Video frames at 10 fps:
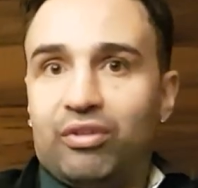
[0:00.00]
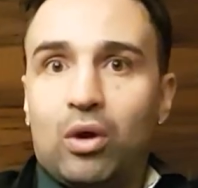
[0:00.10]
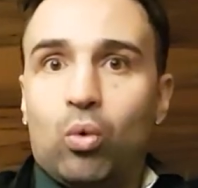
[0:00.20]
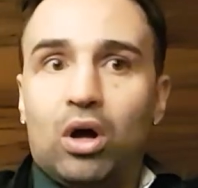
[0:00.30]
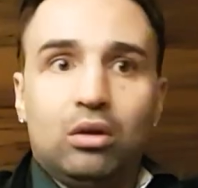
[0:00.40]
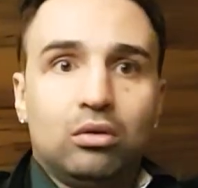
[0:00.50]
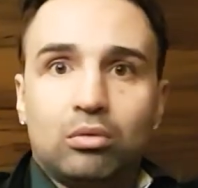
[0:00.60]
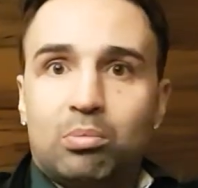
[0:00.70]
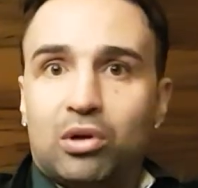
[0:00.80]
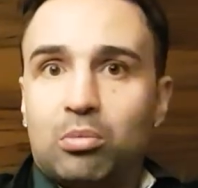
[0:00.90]
You fight
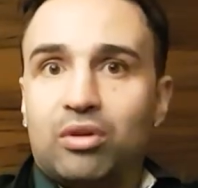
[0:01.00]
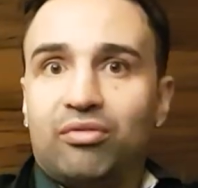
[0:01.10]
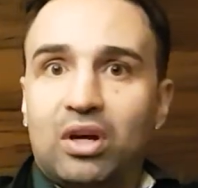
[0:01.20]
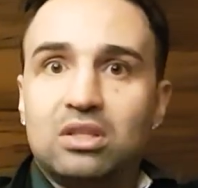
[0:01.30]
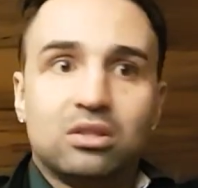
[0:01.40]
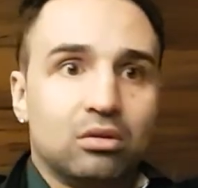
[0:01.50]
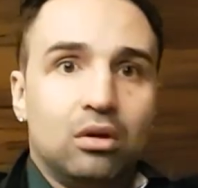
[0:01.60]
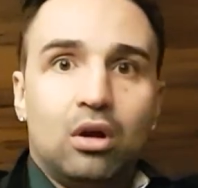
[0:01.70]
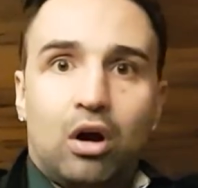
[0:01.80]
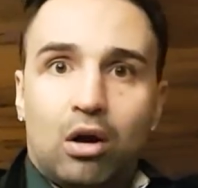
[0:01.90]
well, put up good fights,
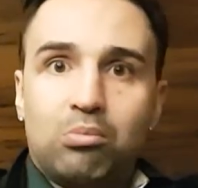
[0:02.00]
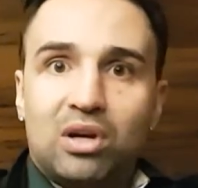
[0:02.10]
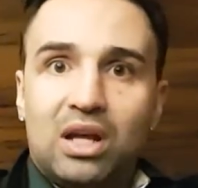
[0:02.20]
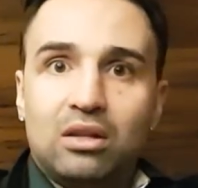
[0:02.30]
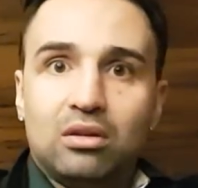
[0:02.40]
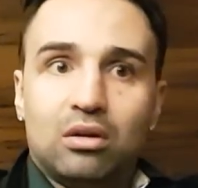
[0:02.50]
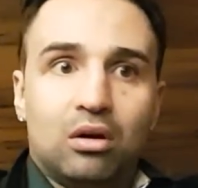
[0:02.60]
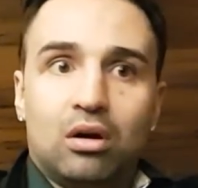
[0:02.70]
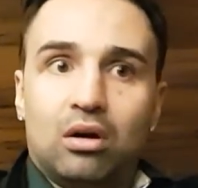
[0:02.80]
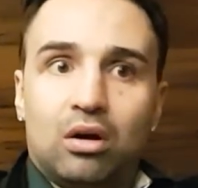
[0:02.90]
our brand
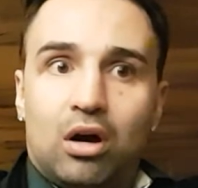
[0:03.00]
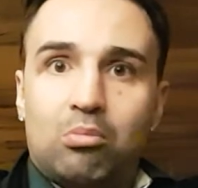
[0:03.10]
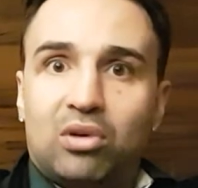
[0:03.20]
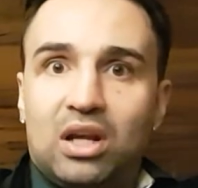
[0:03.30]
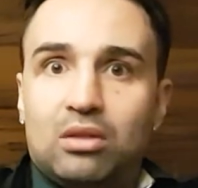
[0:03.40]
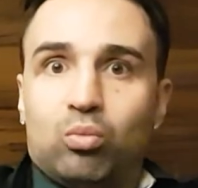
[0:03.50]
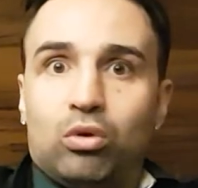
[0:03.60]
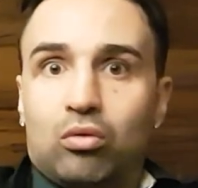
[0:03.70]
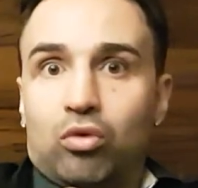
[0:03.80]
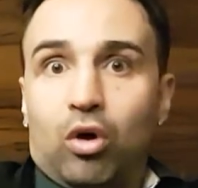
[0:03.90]

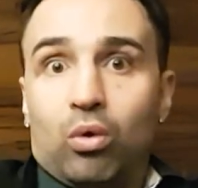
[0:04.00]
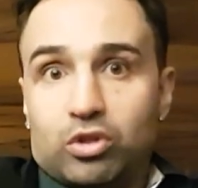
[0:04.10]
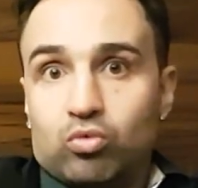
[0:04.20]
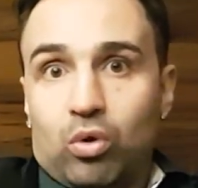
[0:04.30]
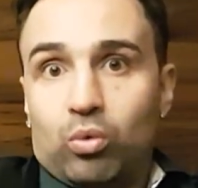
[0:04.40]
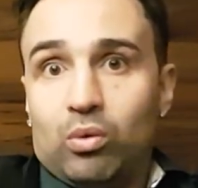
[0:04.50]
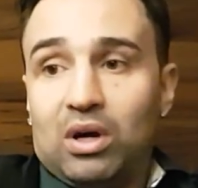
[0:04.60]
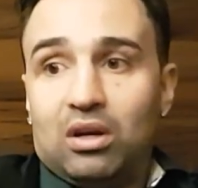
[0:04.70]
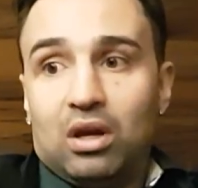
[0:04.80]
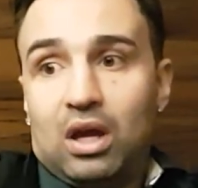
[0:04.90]
will grow, which is what we
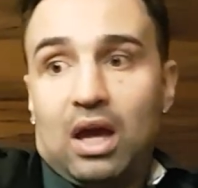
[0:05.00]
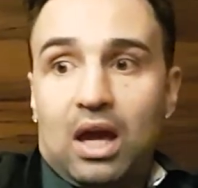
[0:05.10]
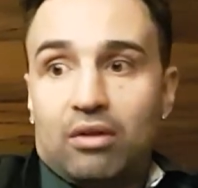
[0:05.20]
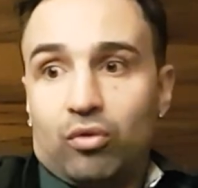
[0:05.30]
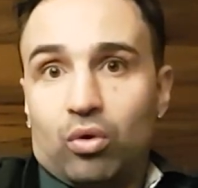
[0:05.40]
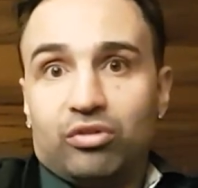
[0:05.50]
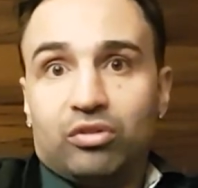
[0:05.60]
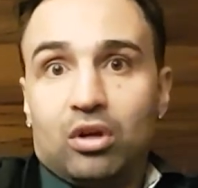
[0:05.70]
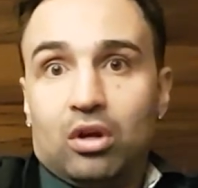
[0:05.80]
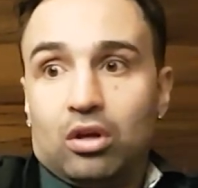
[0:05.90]
want. And of course,
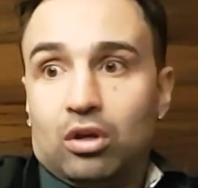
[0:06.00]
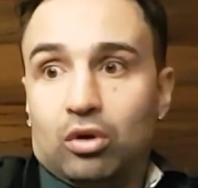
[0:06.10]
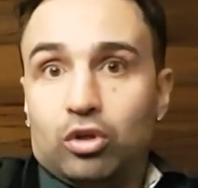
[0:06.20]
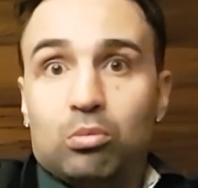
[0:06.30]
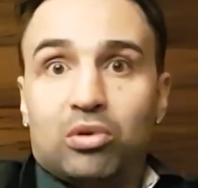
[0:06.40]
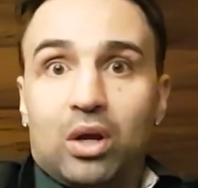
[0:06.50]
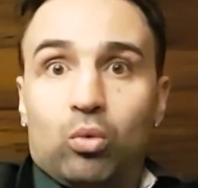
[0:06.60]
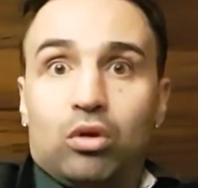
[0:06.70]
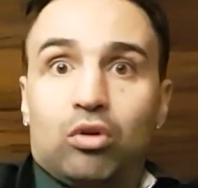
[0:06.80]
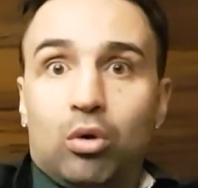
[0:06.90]
you know, your brand
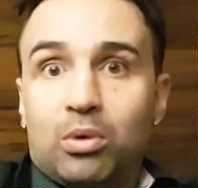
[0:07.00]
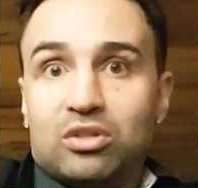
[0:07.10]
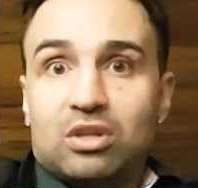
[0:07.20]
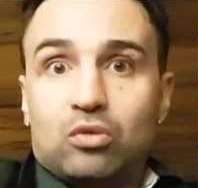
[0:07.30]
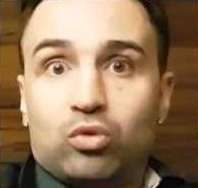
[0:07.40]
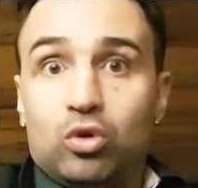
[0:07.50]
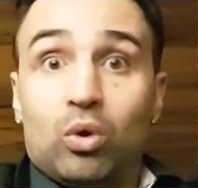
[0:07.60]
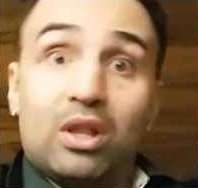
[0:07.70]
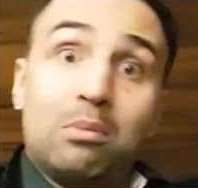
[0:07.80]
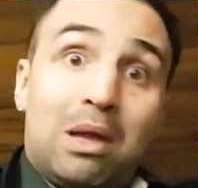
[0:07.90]
will grow because that's what you
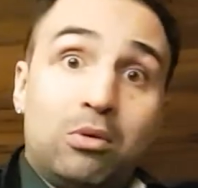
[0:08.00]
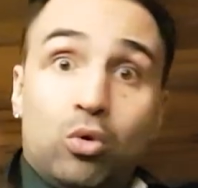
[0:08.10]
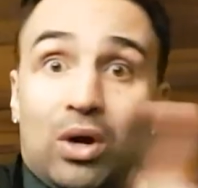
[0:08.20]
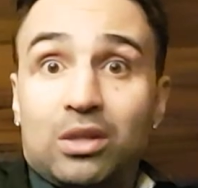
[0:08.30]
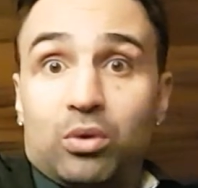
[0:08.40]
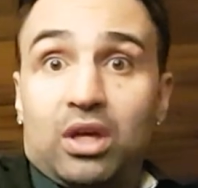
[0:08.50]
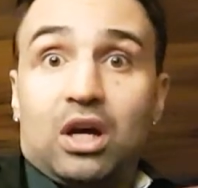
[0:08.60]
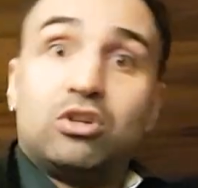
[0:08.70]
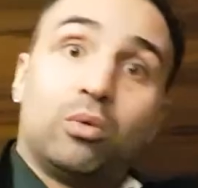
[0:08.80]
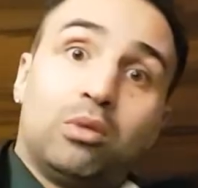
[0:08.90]
want. And maybe you'll wind up with a
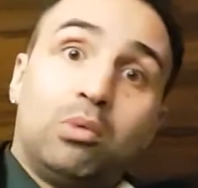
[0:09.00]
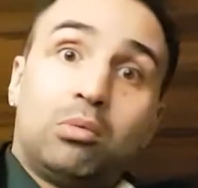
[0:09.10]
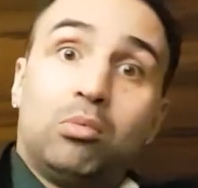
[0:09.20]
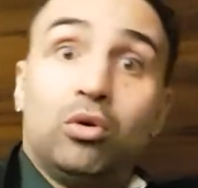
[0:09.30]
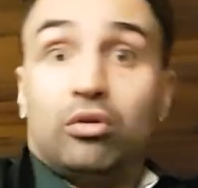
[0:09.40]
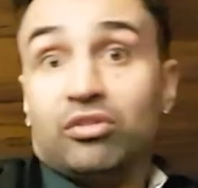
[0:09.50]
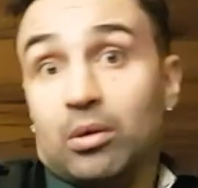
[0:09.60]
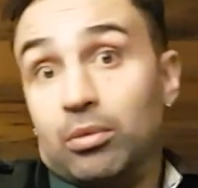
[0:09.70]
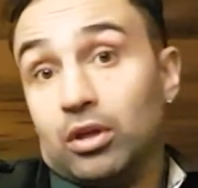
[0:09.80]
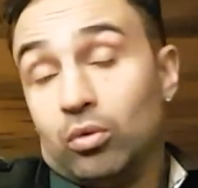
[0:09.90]
contract with a big promoter or
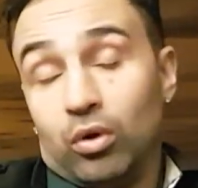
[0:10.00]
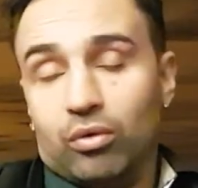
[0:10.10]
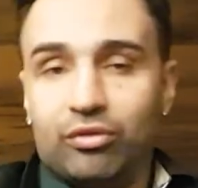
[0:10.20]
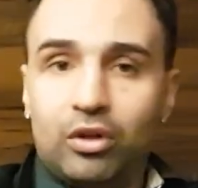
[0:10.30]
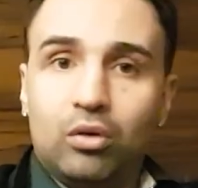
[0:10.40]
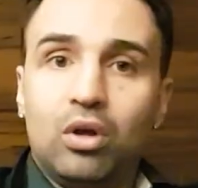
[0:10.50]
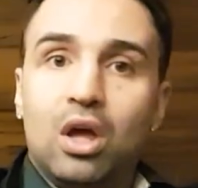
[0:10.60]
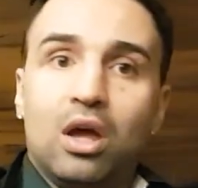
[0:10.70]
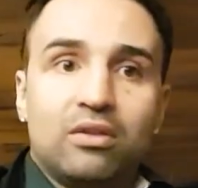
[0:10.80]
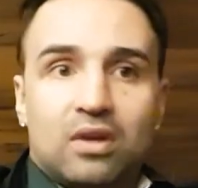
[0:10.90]
something. Who knows, you know?
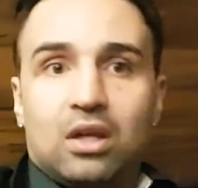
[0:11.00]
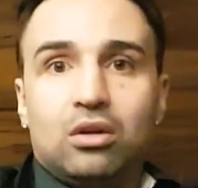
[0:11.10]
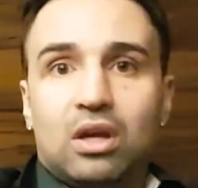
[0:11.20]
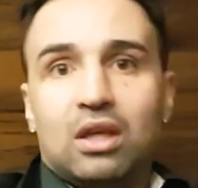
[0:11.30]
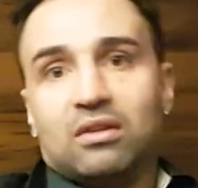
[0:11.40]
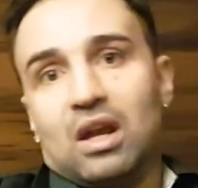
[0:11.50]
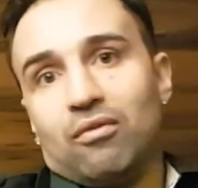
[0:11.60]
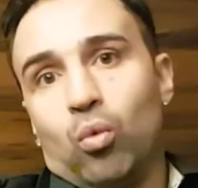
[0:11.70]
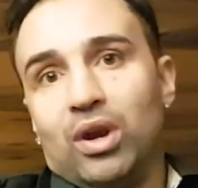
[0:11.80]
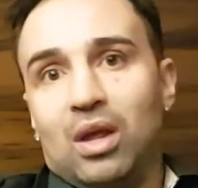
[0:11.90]
It's kind
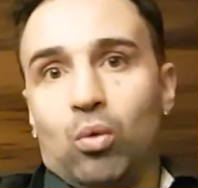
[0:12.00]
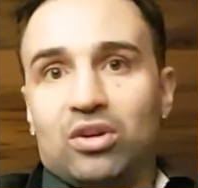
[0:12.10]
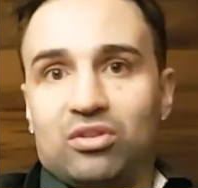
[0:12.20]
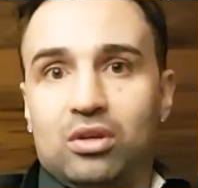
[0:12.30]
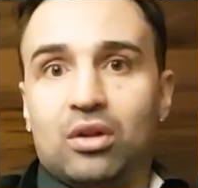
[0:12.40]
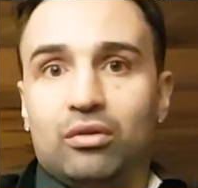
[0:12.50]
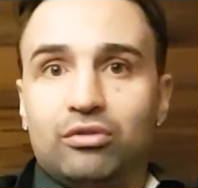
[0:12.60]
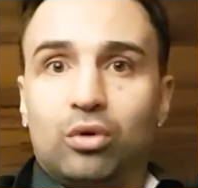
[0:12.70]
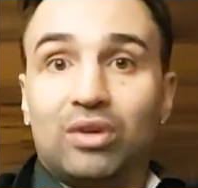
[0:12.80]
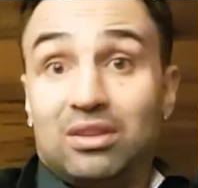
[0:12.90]
of a one hand washing the other.
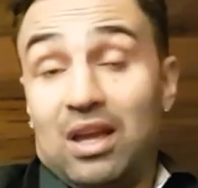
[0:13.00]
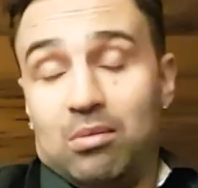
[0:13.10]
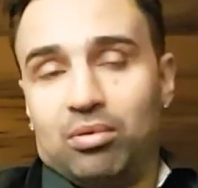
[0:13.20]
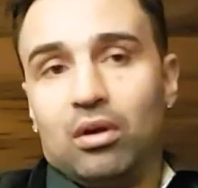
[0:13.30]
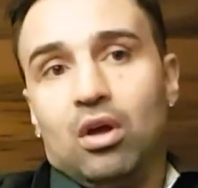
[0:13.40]
There's no red tape.